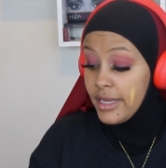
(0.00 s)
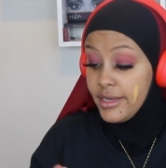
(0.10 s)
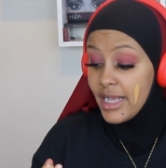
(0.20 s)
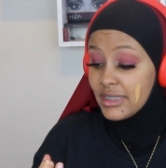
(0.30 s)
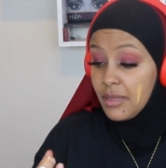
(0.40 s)

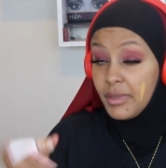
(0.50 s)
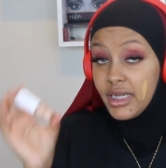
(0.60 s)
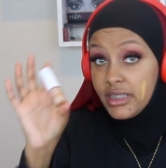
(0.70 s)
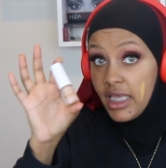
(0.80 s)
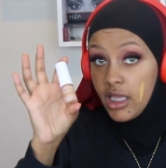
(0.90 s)
Next, I'm going
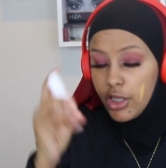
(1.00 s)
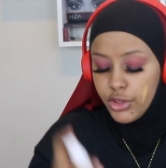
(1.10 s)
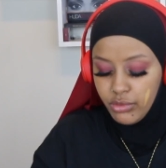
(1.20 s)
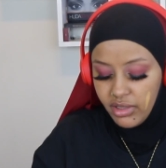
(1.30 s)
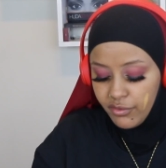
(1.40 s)
to take
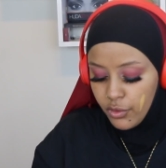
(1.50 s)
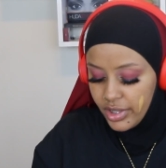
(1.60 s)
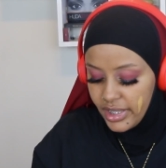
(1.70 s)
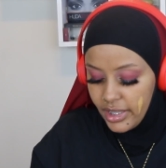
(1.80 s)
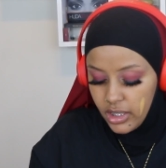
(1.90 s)

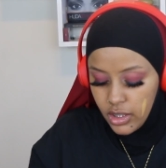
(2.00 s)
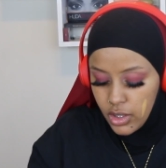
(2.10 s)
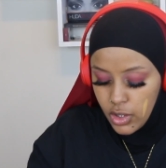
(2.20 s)
340,